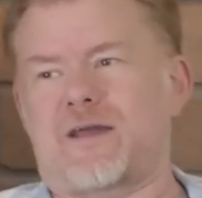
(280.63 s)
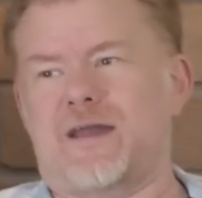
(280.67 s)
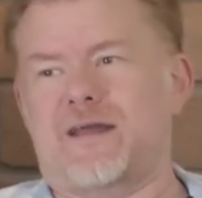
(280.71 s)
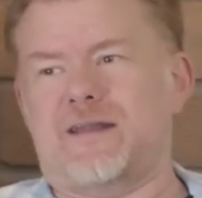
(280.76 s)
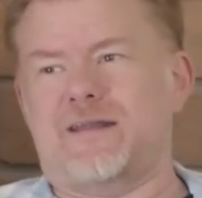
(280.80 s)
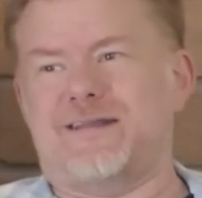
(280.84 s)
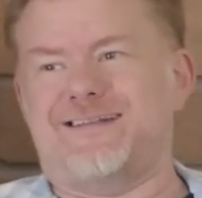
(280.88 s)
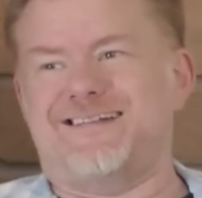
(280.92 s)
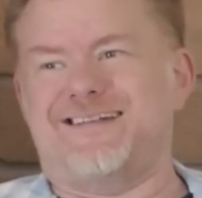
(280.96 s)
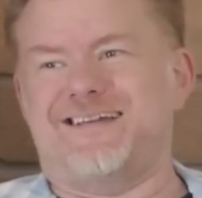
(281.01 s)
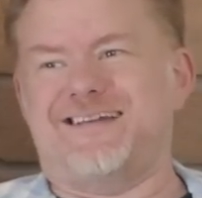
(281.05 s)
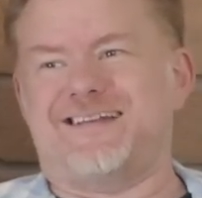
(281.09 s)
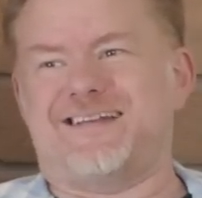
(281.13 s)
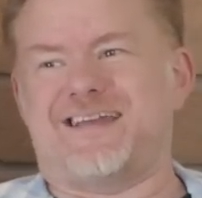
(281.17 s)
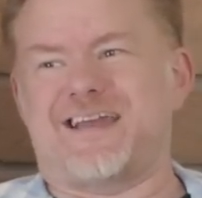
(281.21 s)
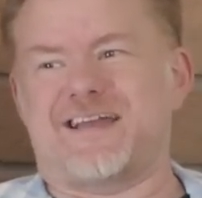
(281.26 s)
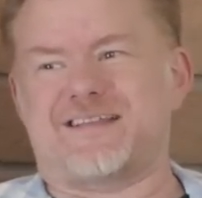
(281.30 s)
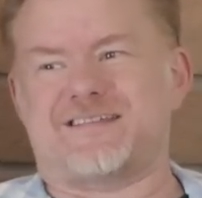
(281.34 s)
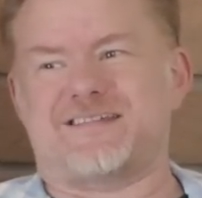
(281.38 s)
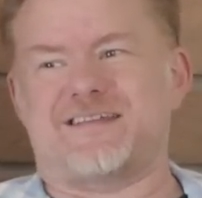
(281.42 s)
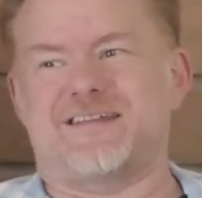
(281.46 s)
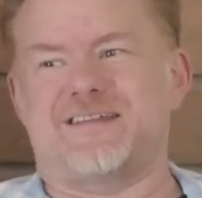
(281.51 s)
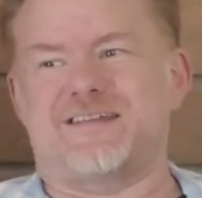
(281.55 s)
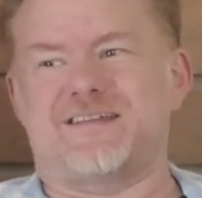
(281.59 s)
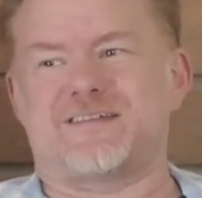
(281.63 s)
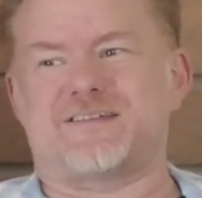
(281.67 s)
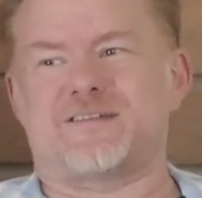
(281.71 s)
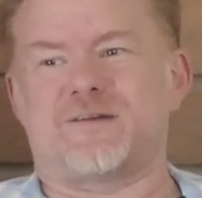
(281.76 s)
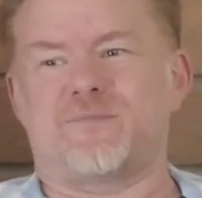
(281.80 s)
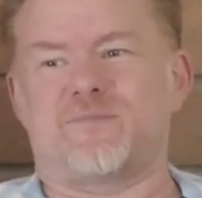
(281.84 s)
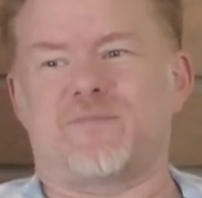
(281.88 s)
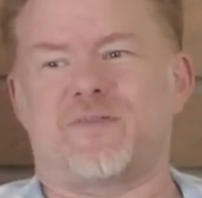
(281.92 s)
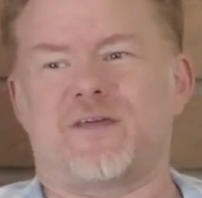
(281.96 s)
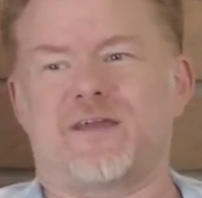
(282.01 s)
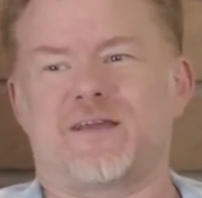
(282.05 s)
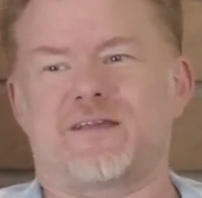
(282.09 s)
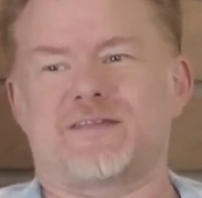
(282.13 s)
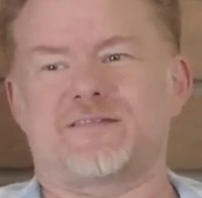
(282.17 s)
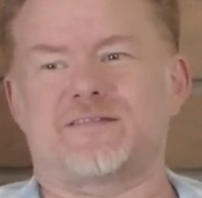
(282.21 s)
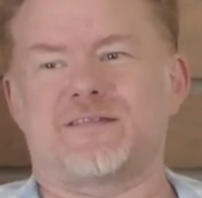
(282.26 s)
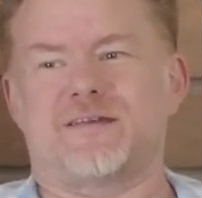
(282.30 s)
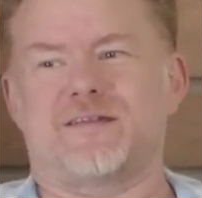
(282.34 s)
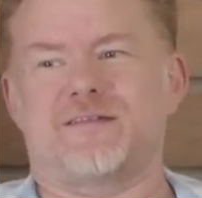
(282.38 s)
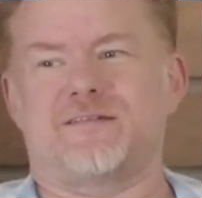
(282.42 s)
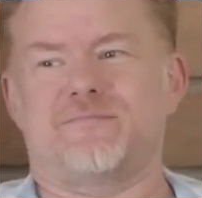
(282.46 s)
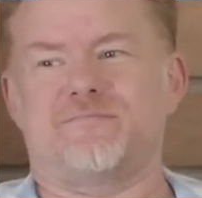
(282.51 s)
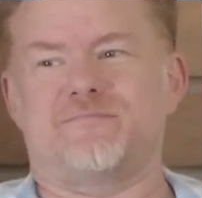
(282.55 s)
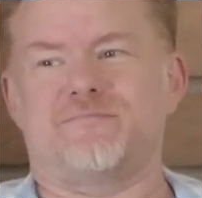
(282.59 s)
And it gets into some things
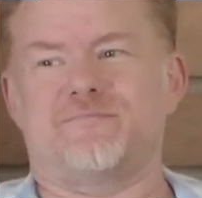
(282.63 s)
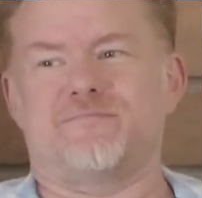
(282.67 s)
that